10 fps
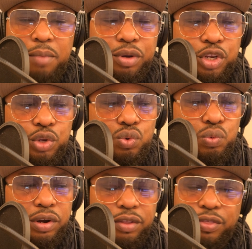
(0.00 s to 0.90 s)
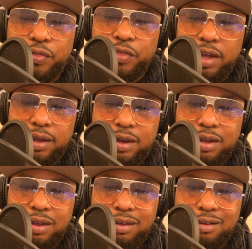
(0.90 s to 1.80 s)
But you would think
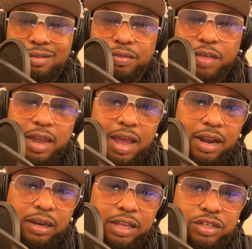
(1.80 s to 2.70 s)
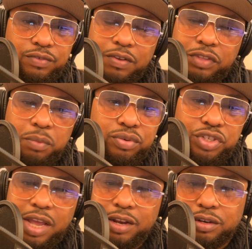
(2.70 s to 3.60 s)
that at least fifty
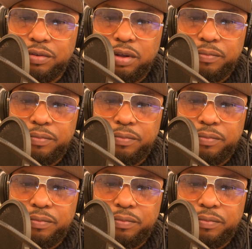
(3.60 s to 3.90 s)
percent